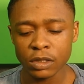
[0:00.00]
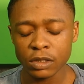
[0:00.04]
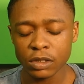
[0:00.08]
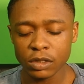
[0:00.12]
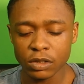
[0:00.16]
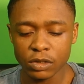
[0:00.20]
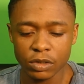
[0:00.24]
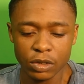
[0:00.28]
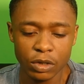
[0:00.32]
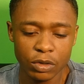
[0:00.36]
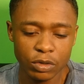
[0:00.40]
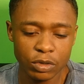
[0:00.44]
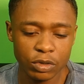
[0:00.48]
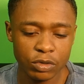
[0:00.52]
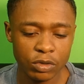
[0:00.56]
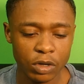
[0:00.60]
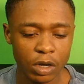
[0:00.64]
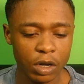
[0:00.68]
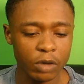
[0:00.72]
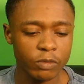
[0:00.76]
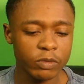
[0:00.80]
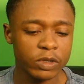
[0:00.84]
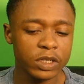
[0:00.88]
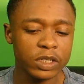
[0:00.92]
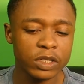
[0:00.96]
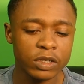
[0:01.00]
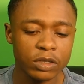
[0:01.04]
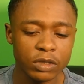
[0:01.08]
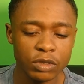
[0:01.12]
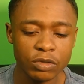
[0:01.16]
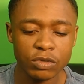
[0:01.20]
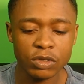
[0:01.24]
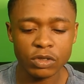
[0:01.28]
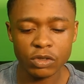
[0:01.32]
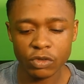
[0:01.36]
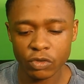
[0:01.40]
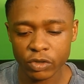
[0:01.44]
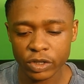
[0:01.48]
you know, you
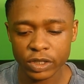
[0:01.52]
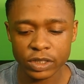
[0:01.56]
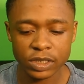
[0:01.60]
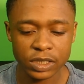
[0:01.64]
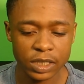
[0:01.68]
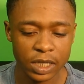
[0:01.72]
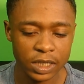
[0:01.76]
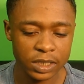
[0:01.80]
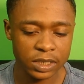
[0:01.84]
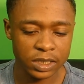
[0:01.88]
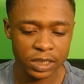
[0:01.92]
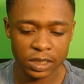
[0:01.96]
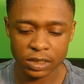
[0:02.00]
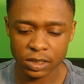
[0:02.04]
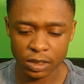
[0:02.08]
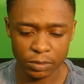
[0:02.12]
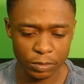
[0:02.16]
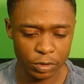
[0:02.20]
can criticise Cesc.